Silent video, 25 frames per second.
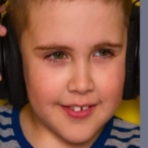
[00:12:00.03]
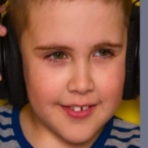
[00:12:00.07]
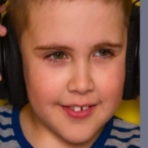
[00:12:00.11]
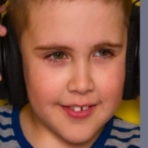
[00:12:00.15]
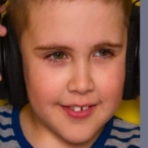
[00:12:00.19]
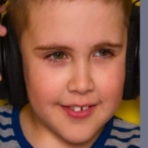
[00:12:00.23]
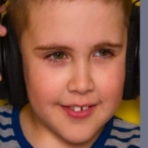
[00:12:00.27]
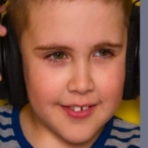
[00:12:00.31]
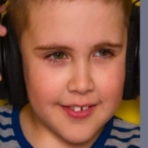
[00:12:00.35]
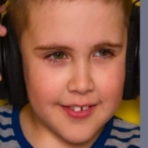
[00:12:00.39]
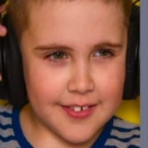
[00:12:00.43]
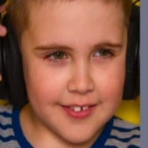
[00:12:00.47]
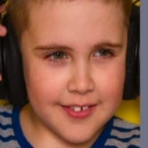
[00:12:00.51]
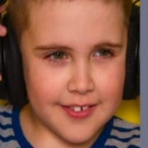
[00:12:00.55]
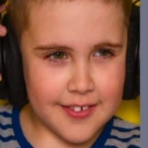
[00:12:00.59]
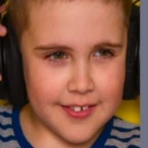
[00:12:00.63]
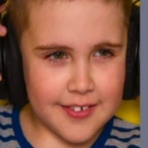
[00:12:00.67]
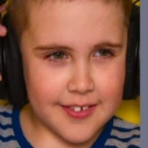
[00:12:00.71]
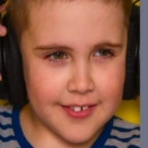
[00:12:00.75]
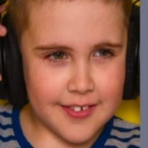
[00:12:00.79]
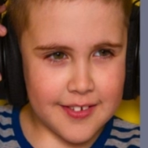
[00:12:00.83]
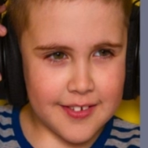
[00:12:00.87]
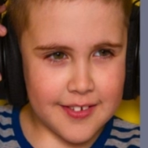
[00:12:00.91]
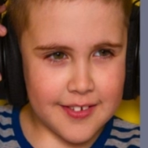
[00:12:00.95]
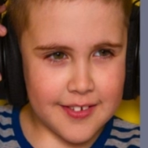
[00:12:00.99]

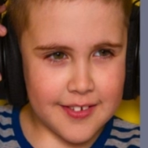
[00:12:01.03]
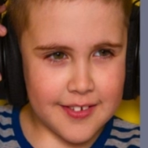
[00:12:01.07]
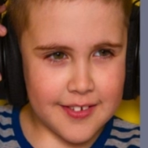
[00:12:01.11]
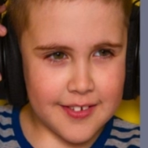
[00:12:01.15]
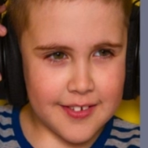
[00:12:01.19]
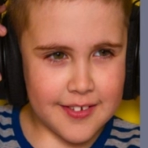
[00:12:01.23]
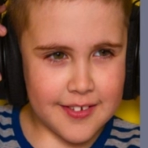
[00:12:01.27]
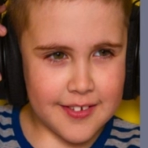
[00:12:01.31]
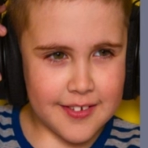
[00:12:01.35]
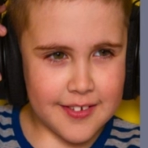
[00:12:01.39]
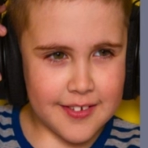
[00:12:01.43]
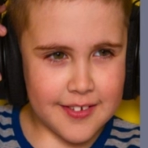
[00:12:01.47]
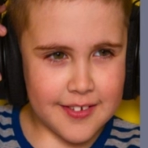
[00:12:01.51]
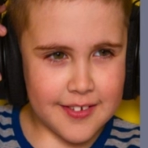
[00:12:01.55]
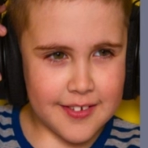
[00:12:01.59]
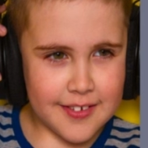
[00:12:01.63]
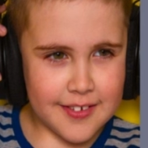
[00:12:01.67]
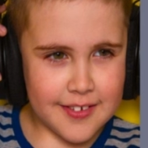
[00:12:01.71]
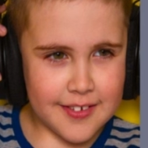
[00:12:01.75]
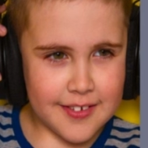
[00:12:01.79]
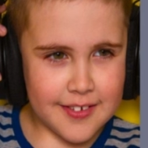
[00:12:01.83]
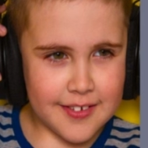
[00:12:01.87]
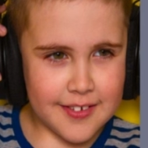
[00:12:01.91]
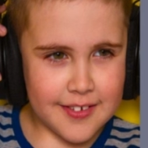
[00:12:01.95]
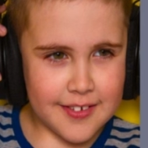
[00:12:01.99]

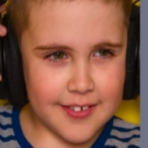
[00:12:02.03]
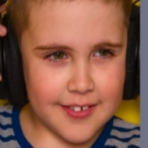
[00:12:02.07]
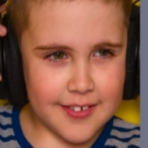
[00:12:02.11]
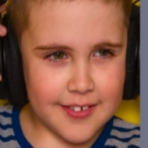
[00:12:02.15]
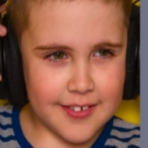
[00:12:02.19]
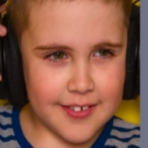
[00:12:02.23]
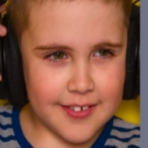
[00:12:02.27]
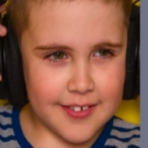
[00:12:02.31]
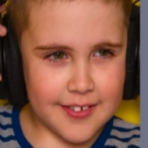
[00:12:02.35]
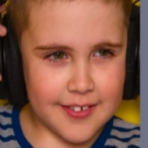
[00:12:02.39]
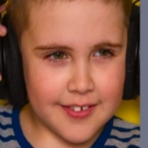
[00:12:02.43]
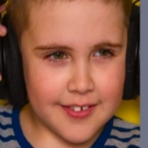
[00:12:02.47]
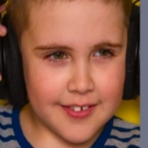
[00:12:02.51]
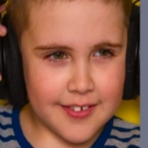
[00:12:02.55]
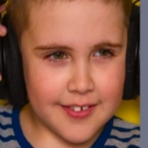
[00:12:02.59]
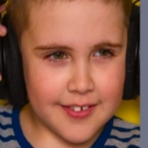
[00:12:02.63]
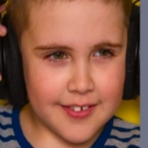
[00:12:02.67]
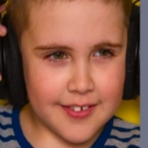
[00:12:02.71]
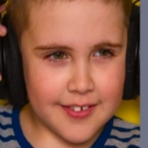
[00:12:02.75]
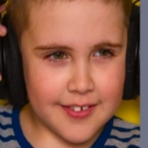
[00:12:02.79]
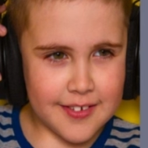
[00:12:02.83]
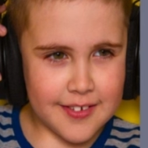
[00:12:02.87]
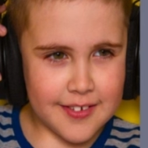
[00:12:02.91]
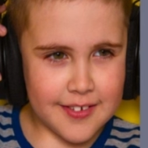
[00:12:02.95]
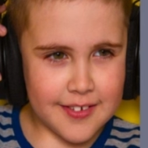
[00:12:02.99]

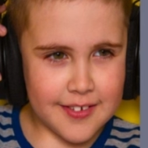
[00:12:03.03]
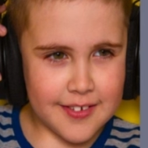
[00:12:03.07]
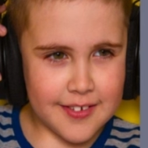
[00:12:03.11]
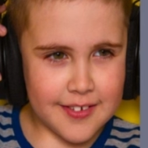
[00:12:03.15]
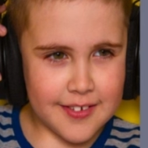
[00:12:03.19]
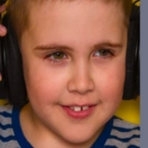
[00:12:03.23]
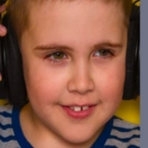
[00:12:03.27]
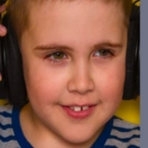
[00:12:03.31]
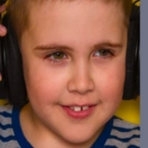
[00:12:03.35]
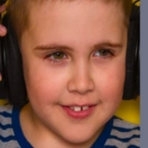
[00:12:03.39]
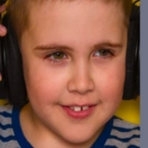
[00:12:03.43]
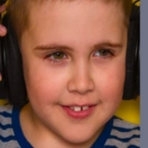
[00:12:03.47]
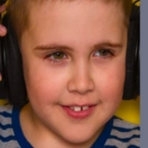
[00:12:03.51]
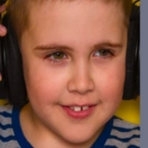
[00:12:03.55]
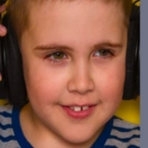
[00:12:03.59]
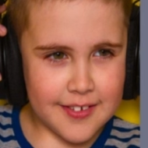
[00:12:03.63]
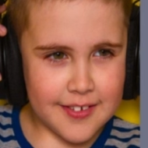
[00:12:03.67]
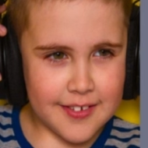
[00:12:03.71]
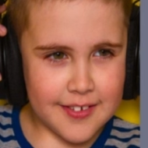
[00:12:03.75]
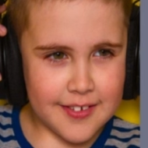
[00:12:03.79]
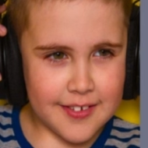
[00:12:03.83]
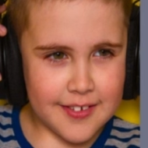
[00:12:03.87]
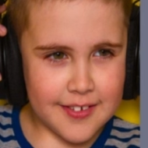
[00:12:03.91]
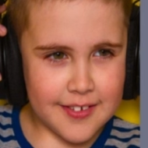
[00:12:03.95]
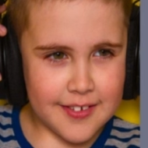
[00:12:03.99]

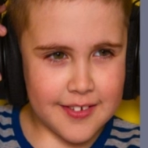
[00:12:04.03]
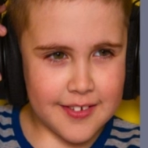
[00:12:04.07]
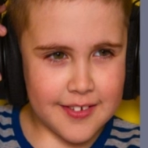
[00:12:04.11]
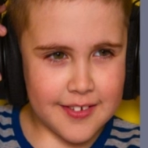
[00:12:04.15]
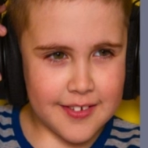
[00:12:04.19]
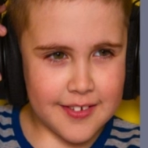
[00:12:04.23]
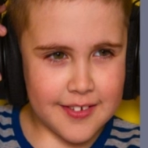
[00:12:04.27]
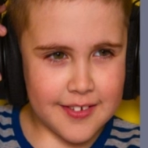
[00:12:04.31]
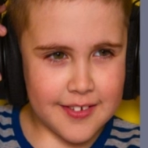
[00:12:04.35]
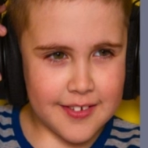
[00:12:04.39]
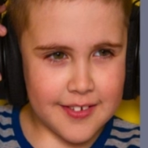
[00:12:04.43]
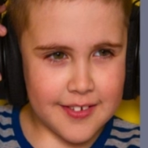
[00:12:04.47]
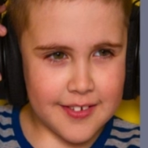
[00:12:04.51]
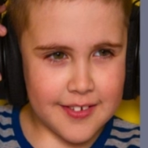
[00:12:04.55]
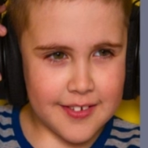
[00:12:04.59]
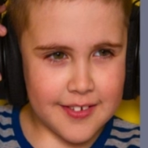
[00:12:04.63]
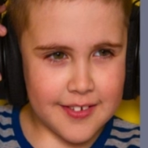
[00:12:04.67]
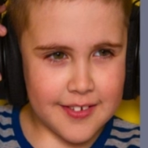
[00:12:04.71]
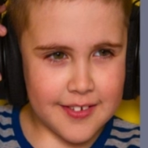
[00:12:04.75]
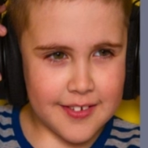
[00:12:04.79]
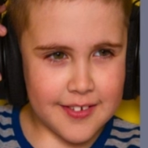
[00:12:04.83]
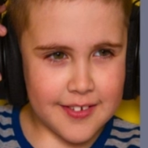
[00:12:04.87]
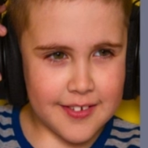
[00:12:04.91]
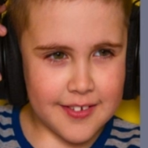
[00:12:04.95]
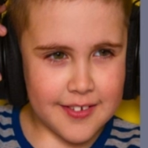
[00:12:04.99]

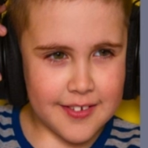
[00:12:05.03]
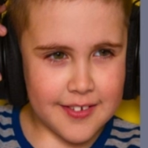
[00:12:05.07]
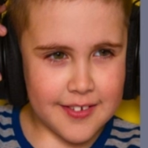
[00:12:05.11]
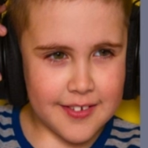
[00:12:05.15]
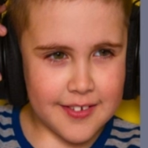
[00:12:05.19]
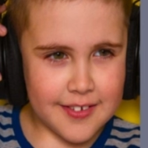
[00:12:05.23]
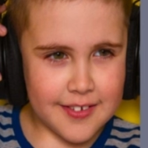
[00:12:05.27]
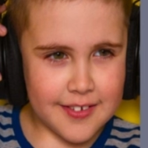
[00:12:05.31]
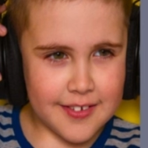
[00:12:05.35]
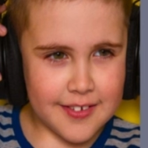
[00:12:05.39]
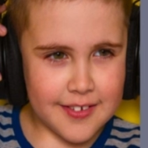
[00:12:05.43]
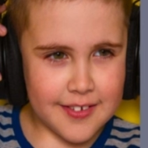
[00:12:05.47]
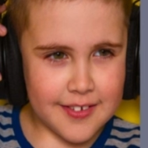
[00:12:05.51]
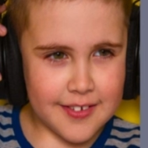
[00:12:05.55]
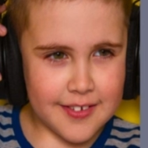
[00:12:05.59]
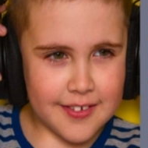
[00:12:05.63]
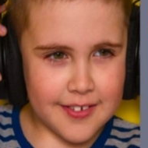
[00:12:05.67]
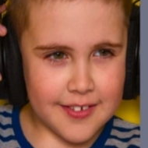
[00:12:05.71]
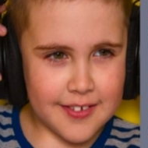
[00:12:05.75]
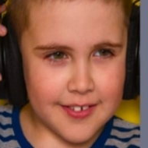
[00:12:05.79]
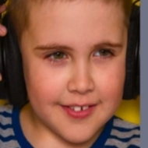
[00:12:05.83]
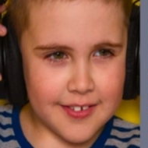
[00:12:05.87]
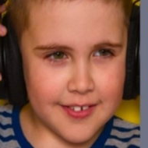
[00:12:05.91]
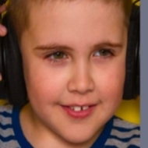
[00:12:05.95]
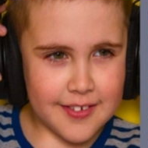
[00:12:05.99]

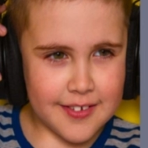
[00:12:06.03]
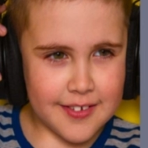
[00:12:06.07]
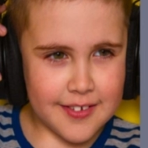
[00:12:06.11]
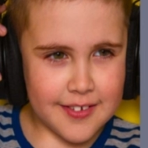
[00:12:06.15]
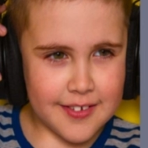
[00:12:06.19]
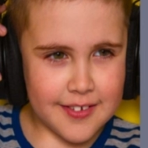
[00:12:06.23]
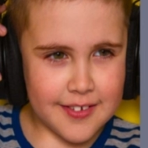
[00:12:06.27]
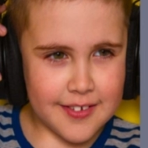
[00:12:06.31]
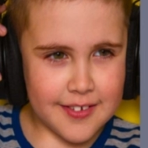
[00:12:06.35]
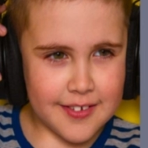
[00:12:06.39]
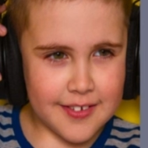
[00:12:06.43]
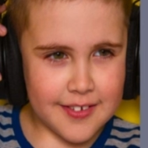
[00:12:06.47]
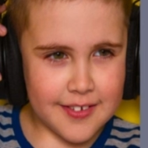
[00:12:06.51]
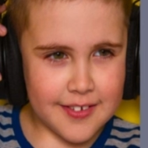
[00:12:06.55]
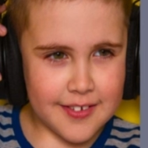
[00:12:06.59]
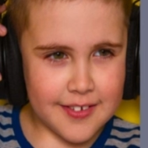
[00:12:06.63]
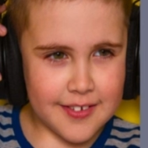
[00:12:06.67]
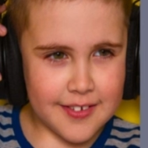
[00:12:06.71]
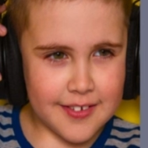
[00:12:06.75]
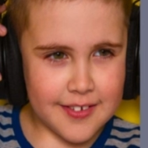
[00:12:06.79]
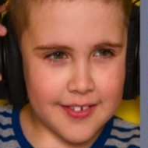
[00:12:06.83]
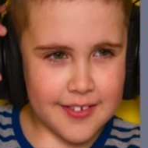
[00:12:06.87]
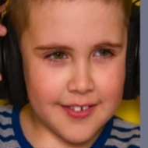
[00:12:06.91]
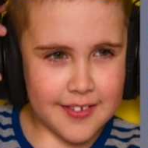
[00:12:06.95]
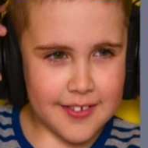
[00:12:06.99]

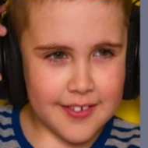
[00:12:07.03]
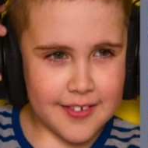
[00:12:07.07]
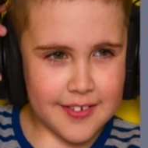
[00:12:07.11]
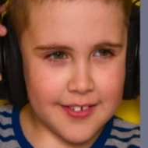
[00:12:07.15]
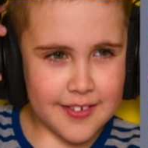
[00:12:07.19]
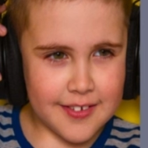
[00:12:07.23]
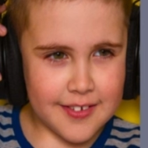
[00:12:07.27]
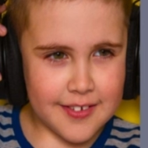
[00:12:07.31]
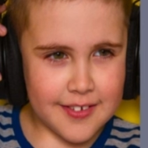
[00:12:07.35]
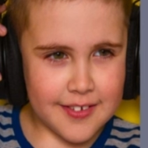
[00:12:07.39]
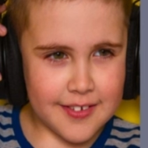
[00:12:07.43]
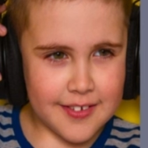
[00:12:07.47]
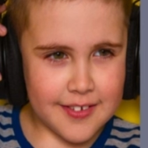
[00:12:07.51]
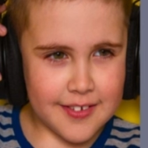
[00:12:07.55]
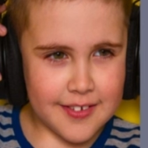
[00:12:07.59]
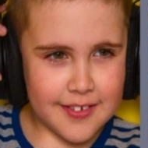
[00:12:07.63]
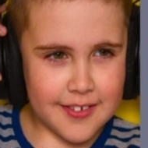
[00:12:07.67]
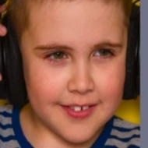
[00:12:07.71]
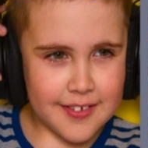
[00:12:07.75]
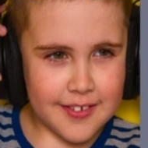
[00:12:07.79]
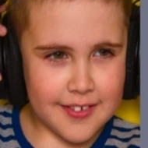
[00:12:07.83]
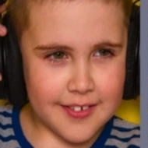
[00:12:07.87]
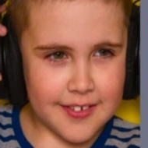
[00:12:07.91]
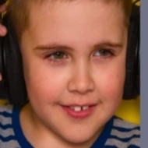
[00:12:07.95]
The face doesn't move, so there is nothing to read.